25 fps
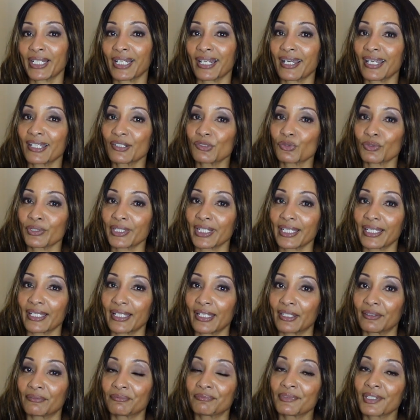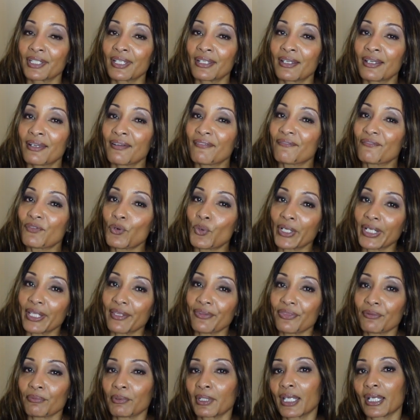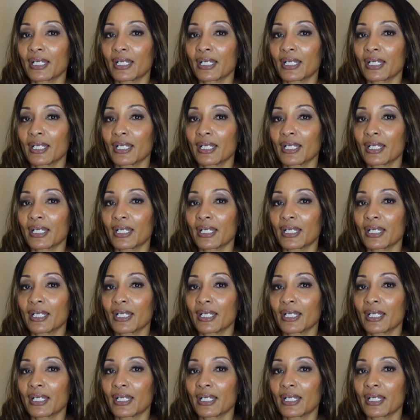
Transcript: 143,